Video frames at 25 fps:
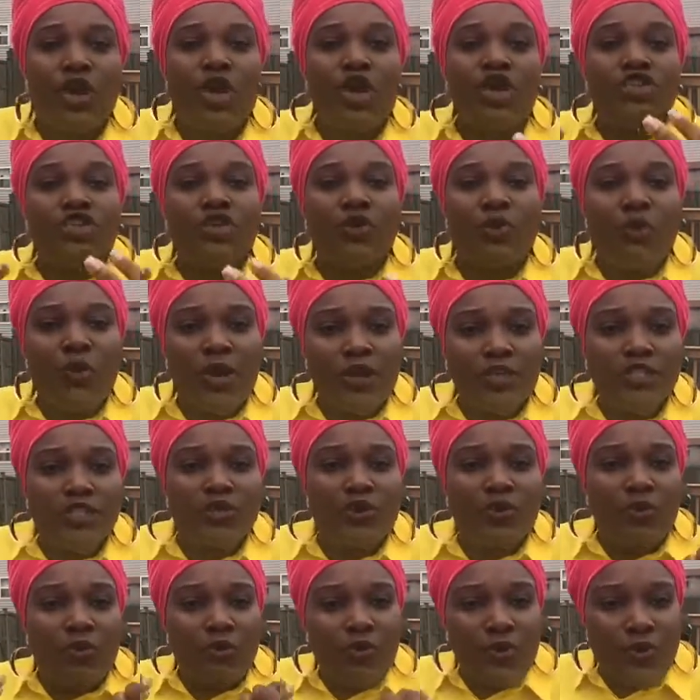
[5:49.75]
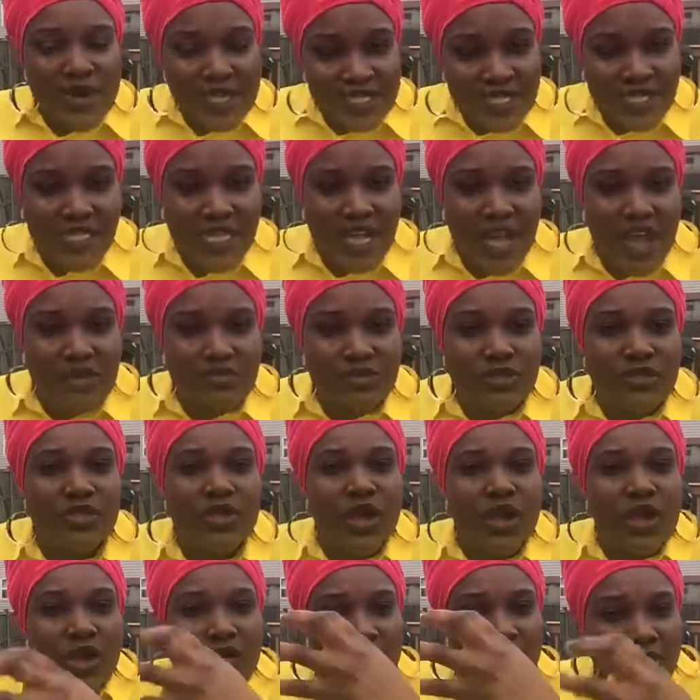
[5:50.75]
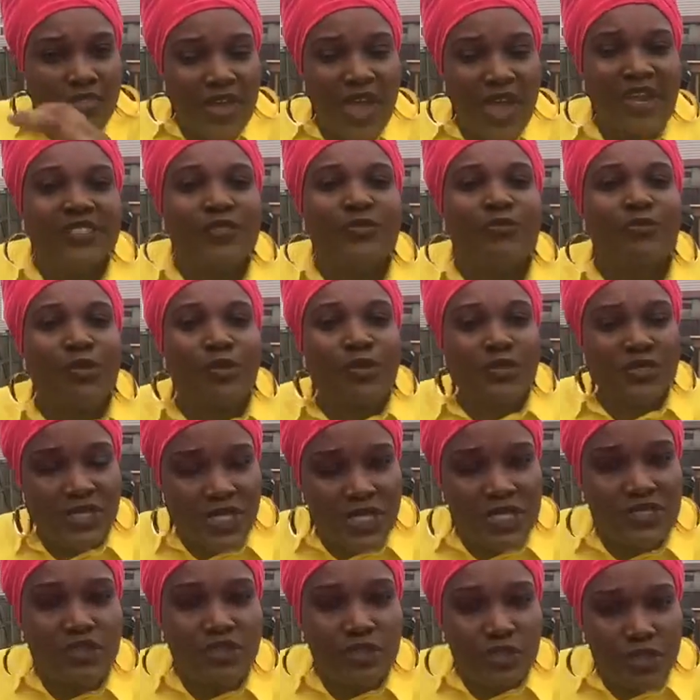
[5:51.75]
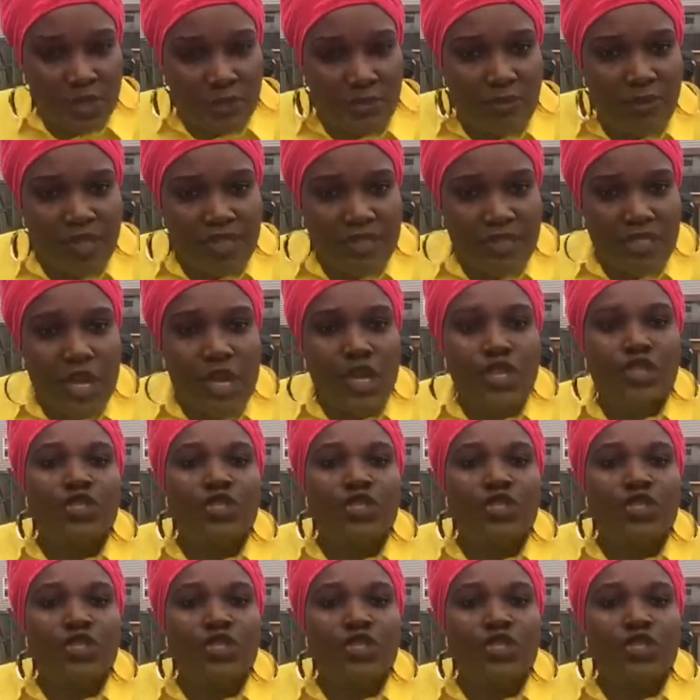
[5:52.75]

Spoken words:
you want to rinse out that protein treatment.